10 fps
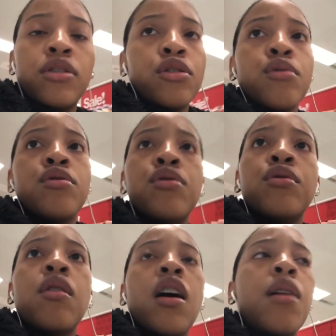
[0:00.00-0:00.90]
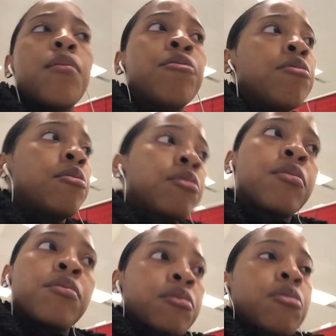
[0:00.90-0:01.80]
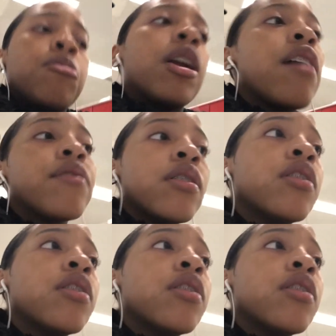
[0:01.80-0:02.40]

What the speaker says: true to whatever.